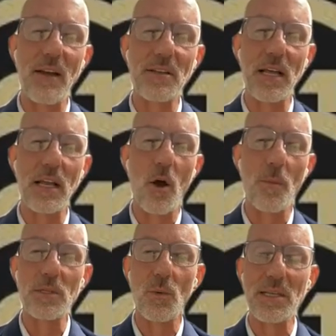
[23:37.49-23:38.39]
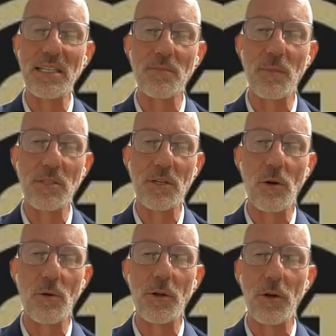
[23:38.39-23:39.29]
now to sell a home as it was six months
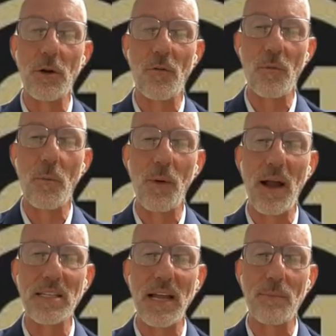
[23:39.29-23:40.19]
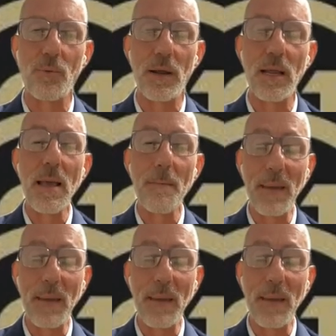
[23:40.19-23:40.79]
ago or a year ago from a price standpoint,